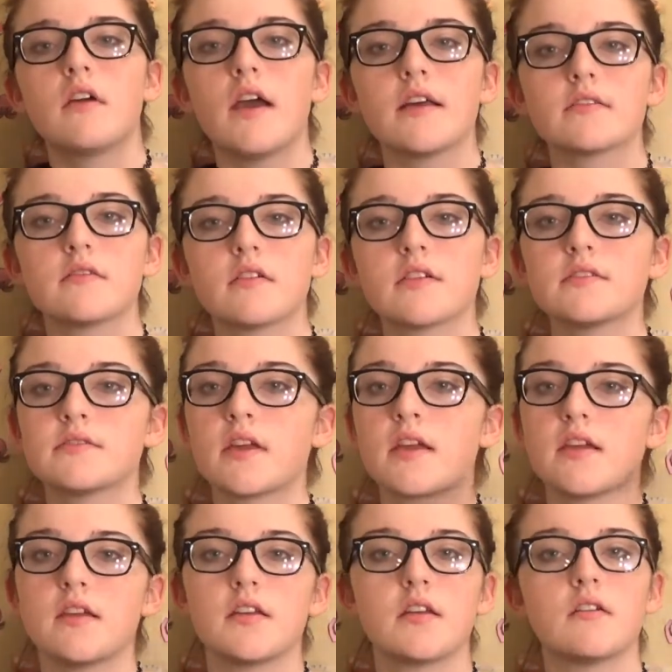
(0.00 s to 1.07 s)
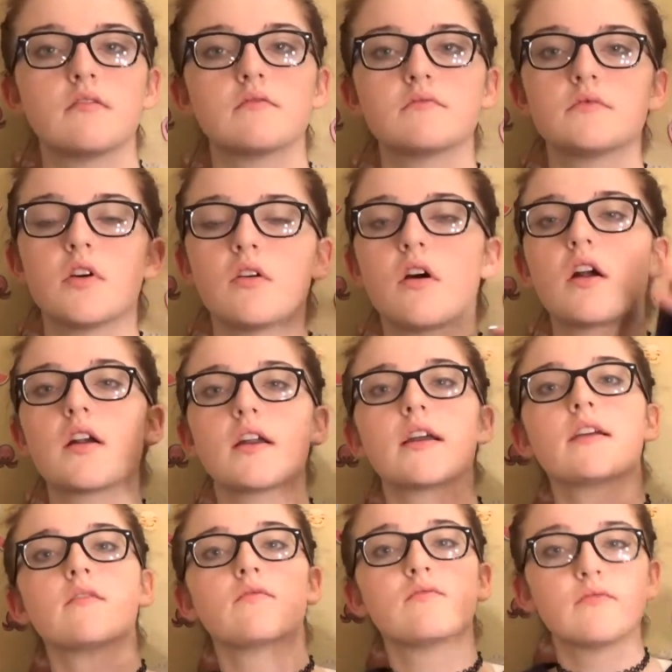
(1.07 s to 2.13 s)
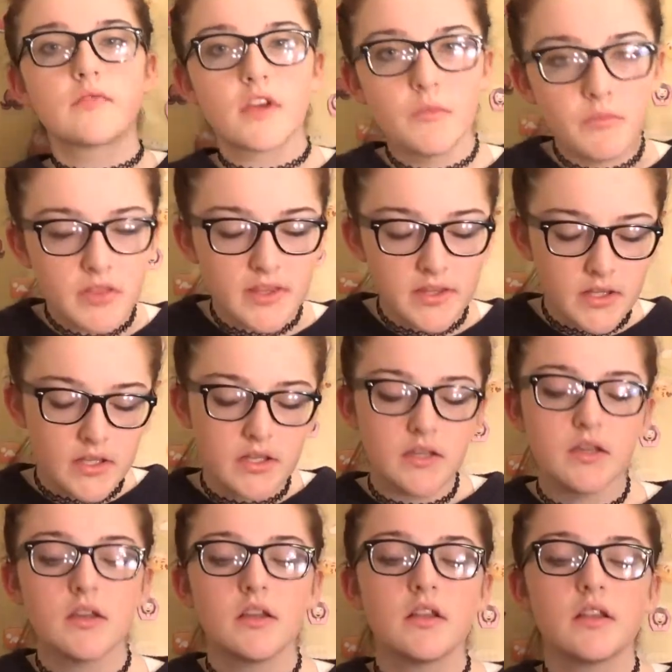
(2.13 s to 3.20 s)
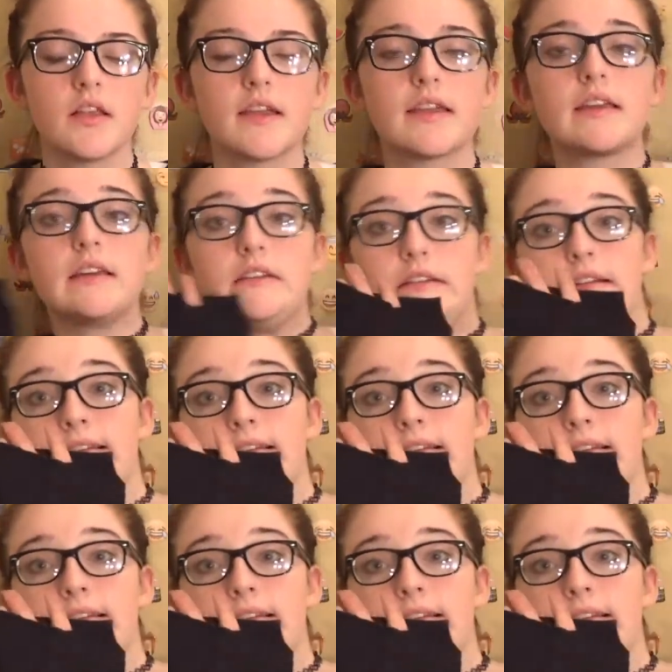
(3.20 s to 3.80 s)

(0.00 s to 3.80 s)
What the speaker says: As long as they, you know, aren't completely like,